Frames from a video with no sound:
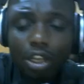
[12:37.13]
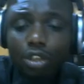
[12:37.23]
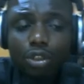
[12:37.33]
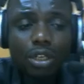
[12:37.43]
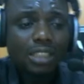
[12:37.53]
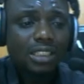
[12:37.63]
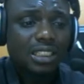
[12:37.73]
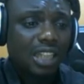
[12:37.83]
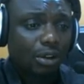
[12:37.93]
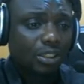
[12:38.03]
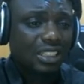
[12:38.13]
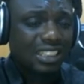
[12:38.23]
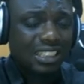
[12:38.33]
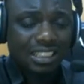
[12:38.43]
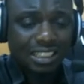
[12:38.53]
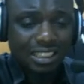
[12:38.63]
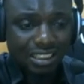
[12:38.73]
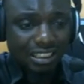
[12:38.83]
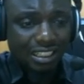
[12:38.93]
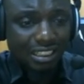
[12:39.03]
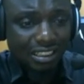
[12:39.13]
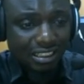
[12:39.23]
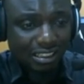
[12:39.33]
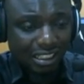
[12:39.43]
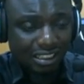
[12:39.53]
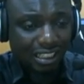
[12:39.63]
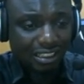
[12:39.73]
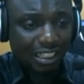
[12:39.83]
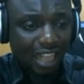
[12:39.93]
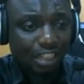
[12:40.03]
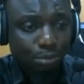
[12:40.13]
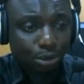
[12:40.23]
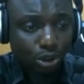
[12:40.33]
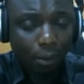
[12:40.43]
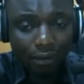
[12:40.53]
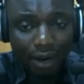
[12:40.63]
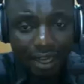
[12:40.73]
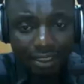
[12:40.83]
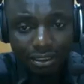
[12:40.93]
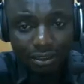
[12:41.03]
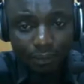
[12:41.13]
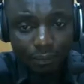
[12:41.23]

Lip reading: You can see now this data set has been summarized